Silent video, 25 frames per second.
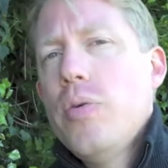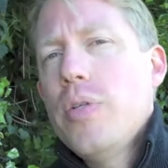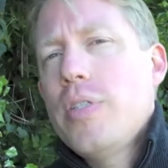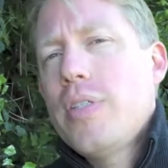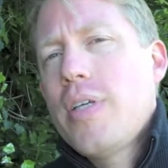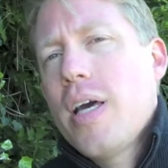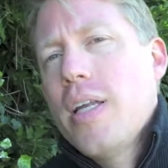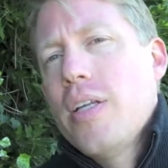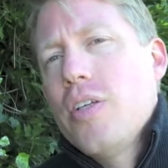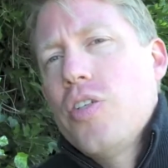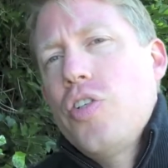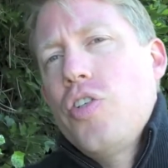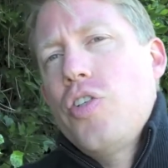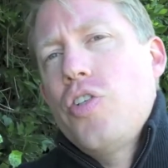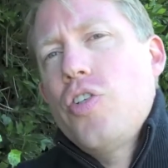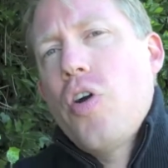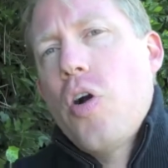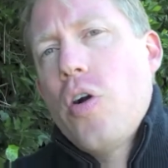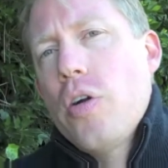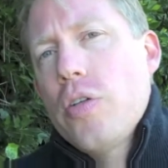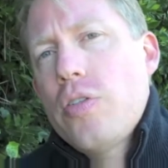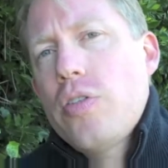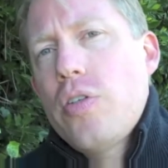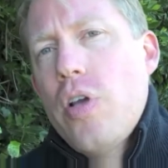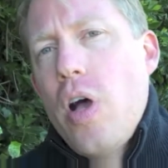It's going to
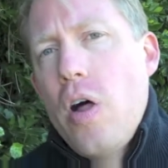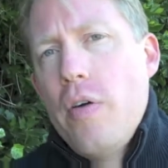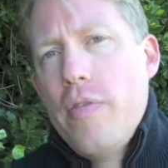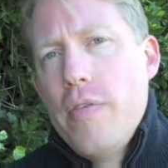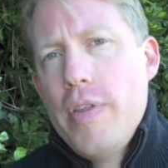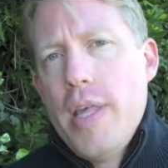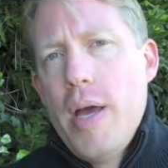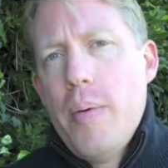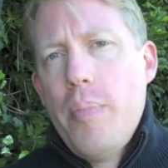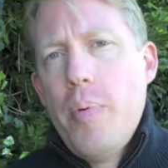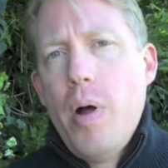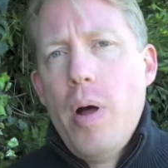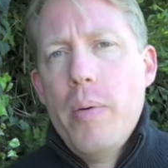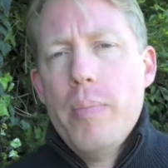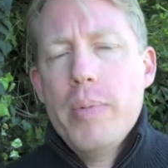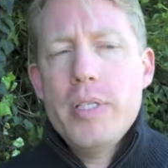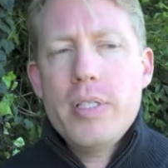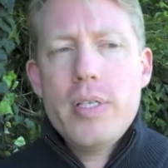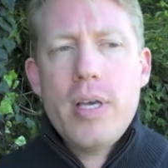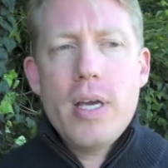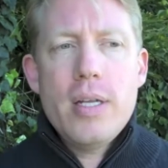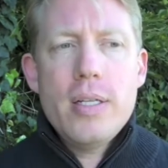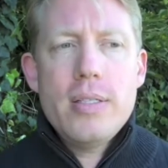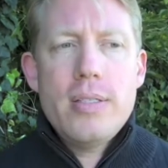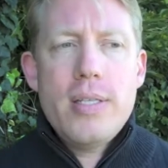start solving that problem. It's
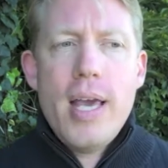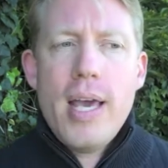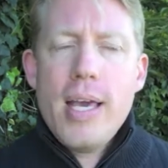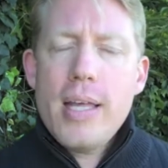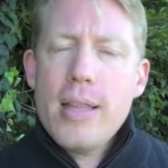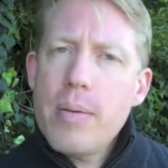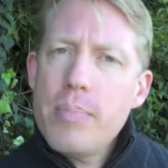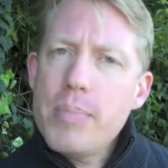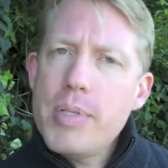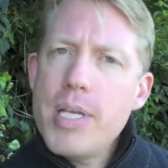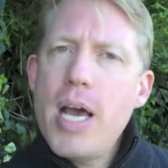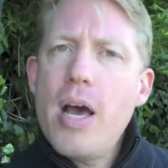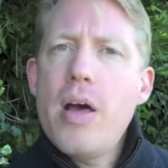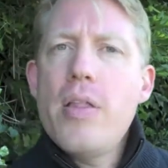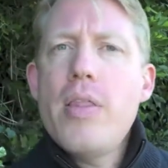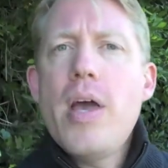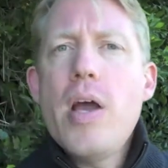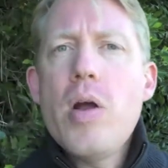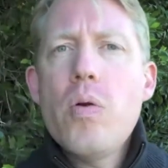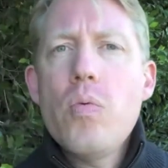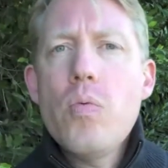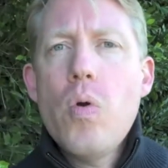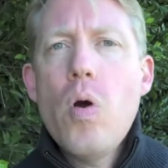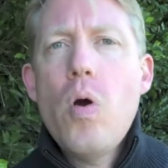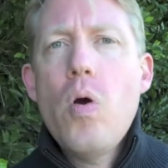going to take them down
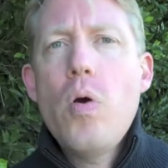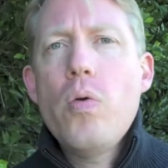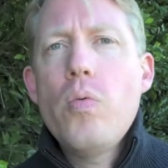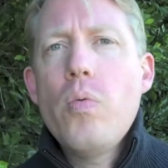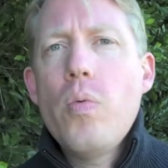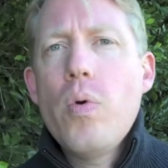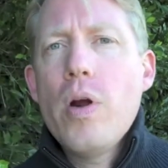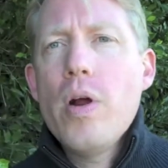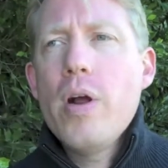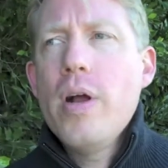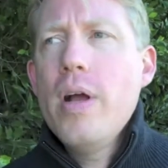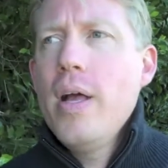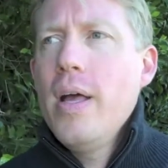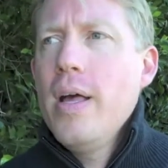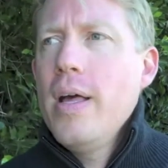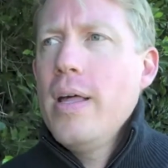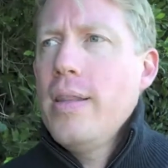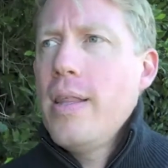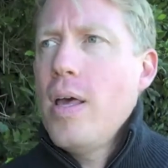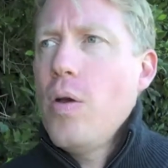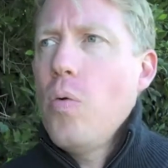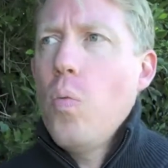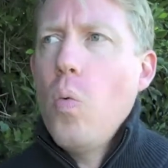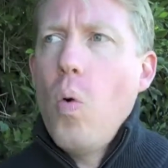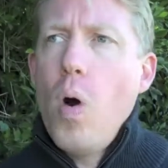that road where
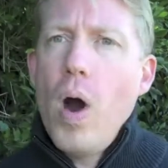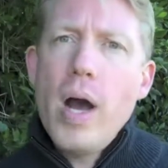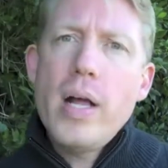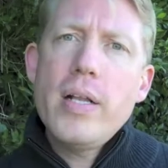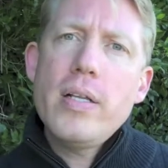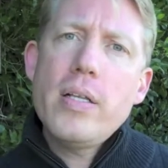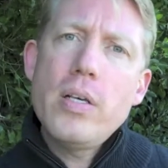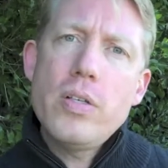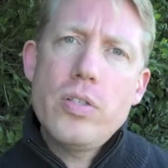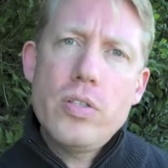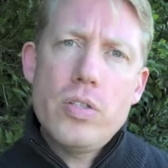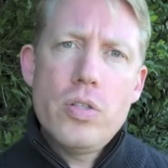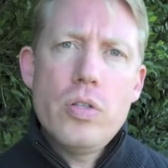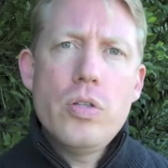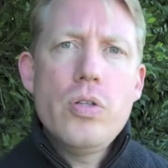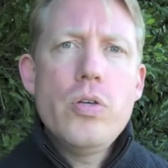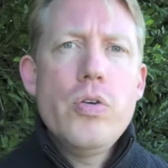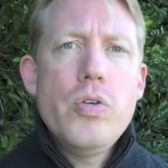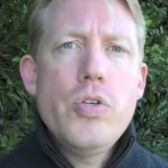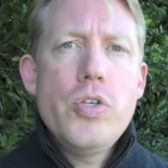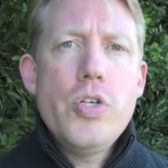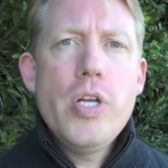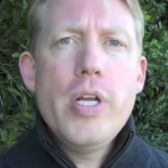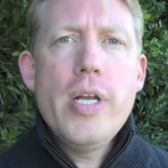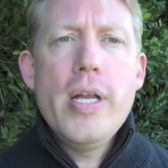they want a
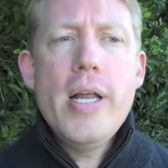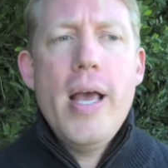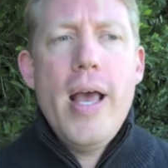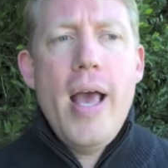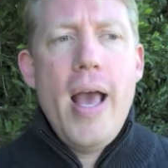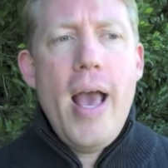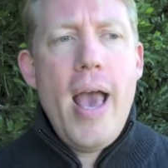solution,